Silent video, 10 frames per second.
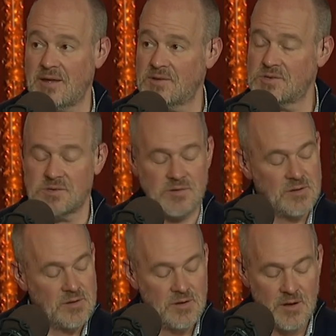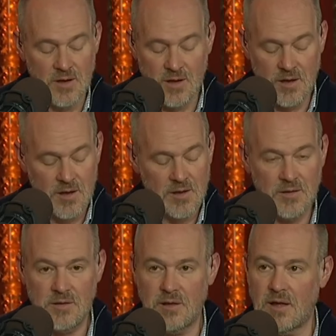is
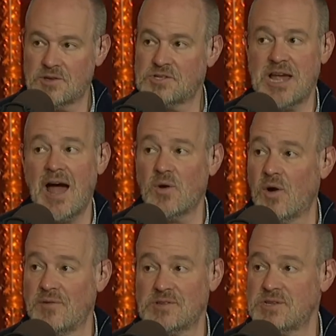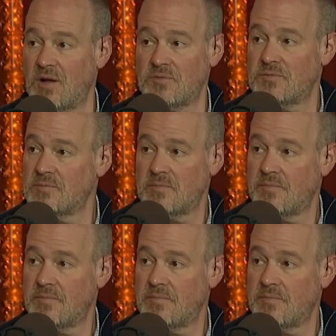a shadow of itself.